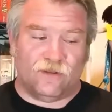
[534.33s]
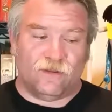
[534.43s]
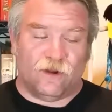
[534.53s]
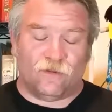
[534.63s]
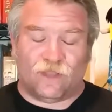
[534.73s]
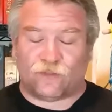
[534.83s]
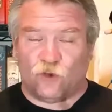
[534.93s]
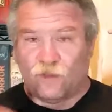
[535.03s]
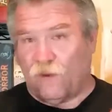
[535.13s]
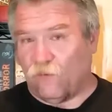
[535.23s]
not
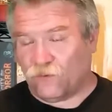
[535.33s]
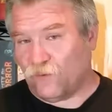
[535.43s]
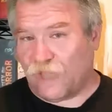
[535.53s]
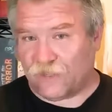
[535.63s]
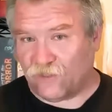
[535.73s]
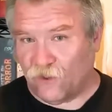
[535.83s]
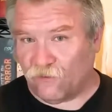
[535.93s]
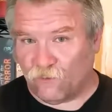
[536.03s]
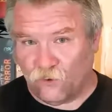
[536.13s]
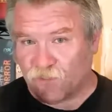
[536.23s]
talking about once we got to know
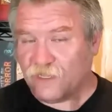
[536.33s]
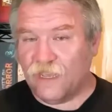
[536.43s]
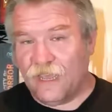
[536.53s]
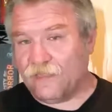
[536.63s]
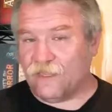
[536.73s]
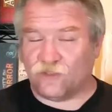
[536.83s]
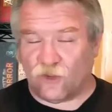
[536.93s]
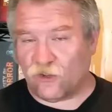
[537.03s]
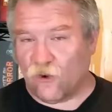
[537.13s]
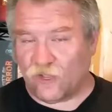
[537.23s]
the rules, and things
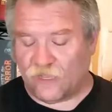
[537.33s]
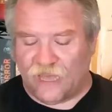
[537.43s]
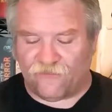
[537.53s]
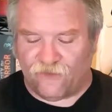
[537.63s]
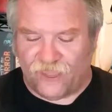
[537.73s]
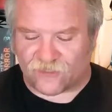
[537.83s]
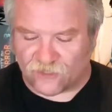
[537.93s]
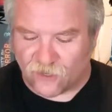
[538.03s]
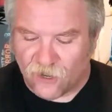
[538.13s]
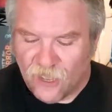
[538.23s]
started going a lot
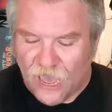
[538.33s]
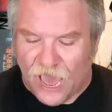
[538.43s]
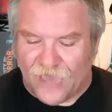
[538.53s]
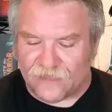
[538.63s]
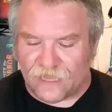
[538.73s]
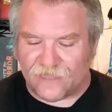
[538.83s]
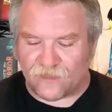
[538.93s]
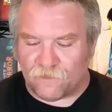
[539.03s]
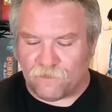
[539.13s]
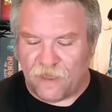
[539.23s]
faster. I liked
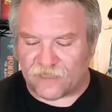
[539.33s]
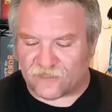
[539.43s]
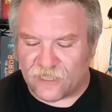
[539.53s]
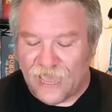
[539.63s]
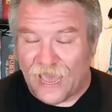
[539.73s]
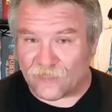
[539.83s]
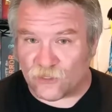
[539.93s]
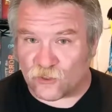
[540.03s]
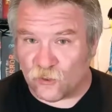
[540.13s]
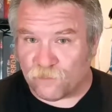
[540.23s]
it best as
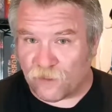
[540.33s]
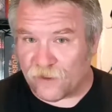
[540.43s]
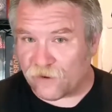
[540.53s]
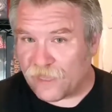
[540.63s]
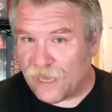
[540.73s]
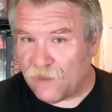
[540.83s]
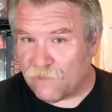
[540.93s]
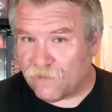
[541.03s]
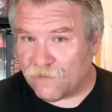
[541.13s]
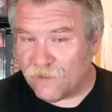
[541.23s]
a 2-player
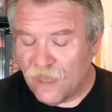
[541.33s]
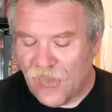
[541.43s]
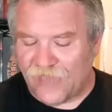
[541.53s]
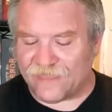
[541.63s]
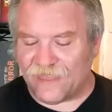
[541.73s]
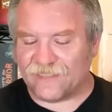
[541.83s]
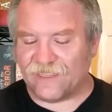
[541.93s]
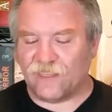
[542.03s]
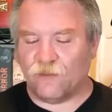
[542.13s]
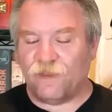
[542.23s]
game. I think it's
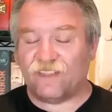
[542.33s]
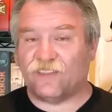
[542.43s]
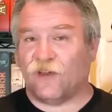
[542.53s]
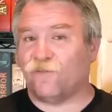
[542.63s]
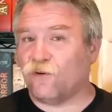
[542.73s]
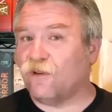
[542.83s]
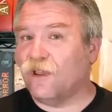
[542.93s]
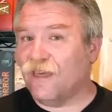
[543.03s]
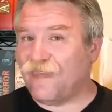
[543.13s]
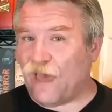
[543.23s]
a little bit tougher
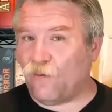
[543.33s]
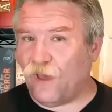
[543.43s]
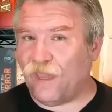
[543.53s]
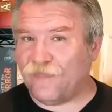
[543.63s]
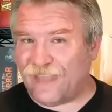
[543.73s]
that way, and